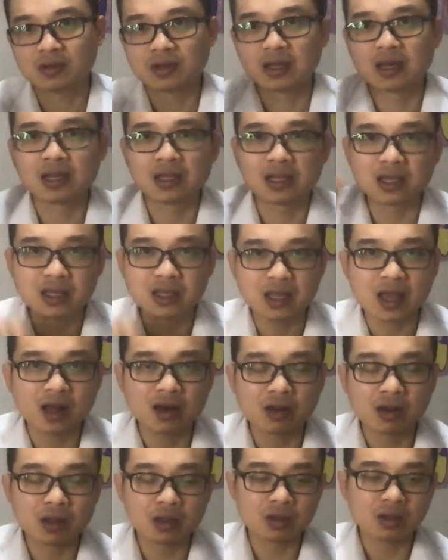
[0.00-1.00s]
If I did the
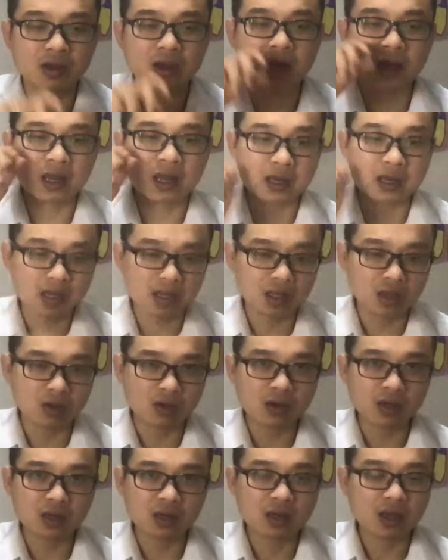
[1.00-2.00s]
other area, I
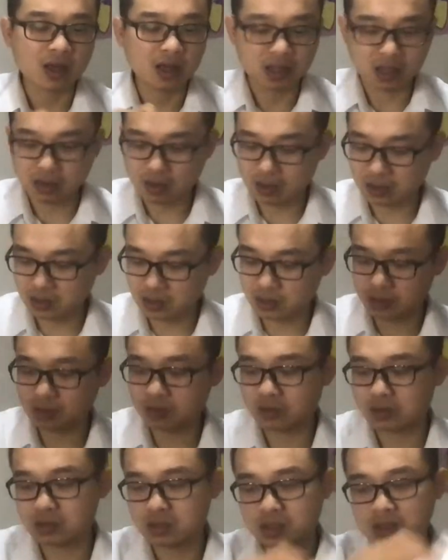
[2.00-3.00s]
needle it, I
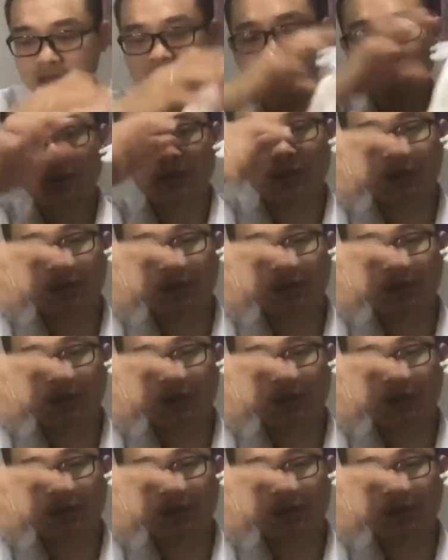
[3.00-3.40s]
use this